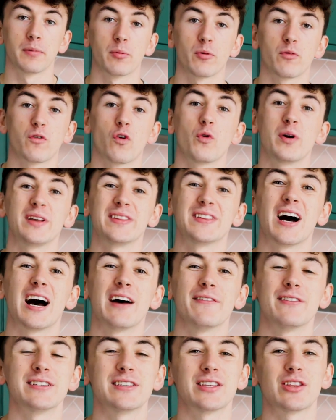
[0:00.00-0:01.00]
But before we
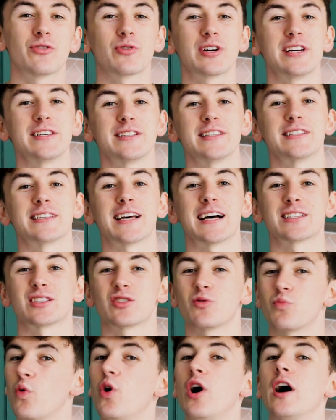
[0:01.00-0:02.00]
dive into the reasons
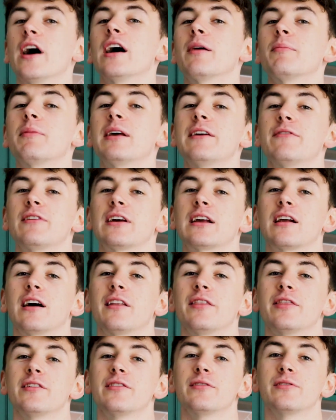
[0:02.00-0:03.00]
as to why I'm leaving
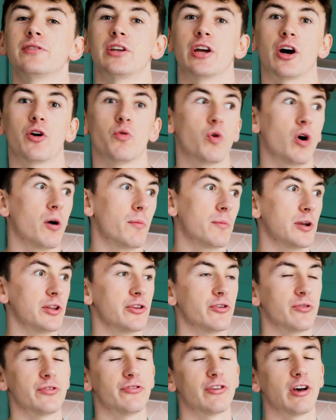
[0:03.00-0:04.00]
London, you know, what I'm going
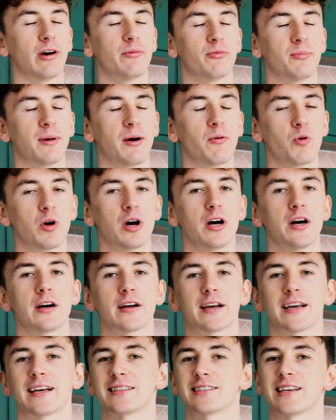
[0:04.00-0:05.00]
to do in terms of my
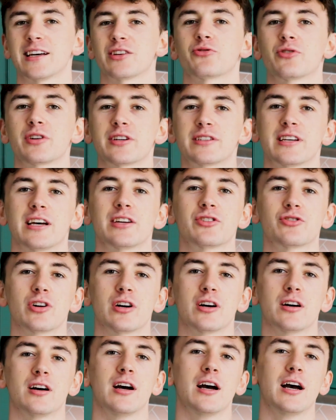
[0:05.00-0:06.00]
work, etc.,
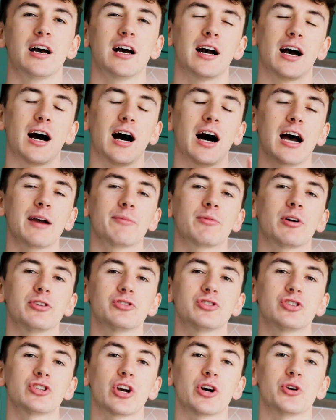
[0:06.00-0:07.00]
etc., I'm
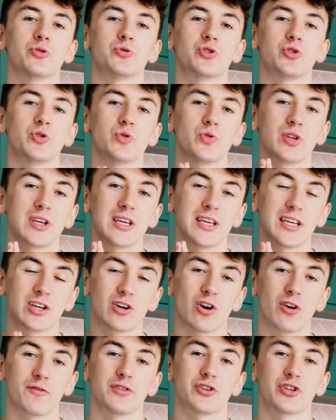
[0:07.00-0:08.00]
going to go to the
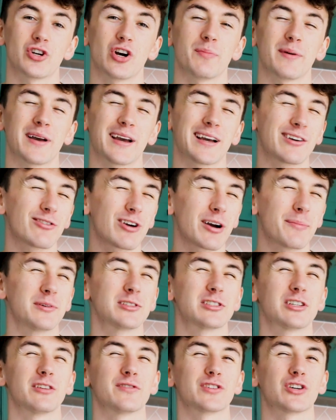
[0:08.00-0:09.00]
coffee shop and grab
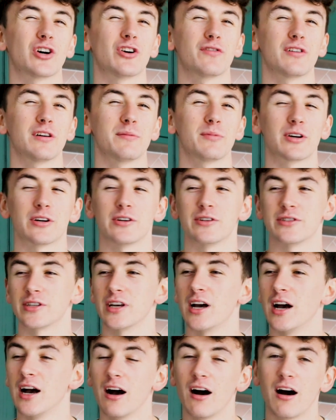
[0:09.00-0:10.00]
myself a coffee
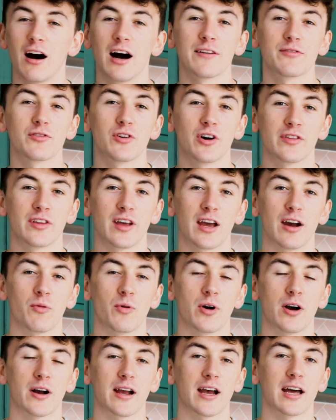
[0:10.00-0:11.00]
because I've got a day of
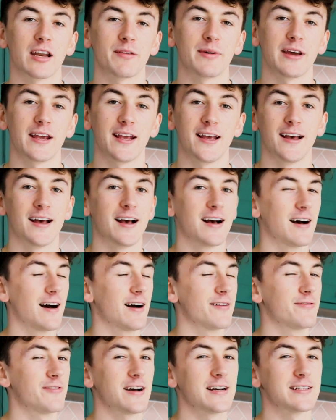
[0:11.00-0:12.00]
work ahead of me.
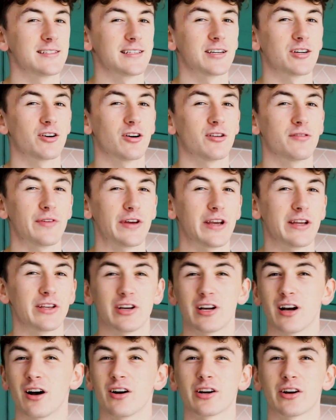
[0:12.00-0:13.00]
I fancy a coffee and
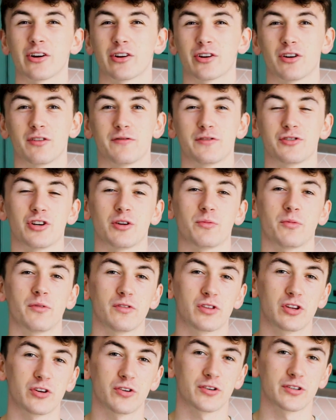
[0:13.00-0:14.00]
you can't go in a coffee shop
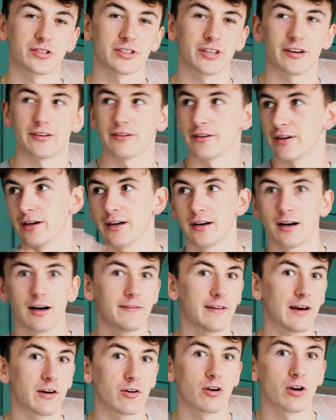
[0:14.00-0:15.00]
with a dog, so
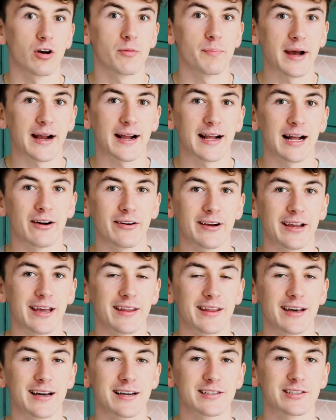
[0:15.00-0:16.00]
I'm now going to go back out and
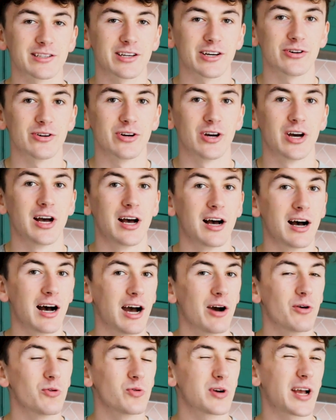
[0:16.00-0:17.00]
get that, so
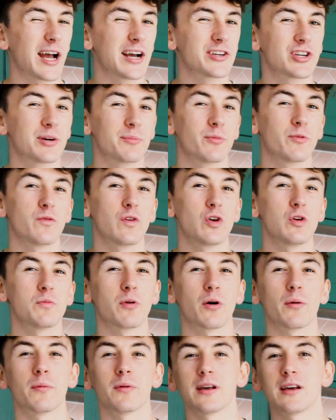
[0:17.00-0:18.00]
I will catch up with you
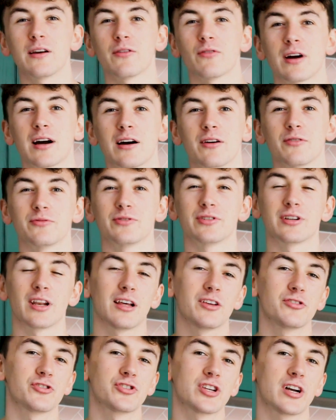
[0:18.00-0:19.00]
probably around
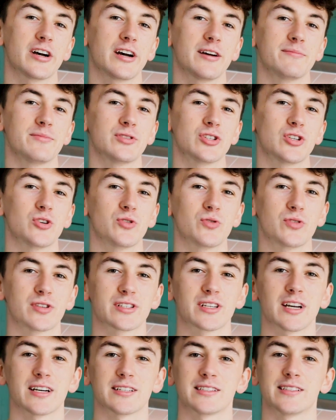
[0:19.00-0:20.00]
lunchtime to
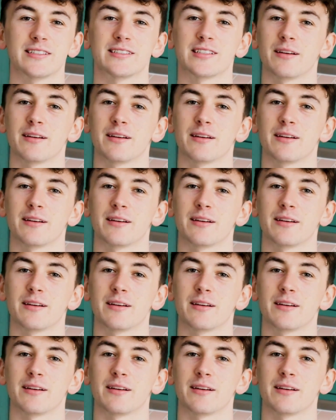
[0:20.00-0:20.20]
discuss this.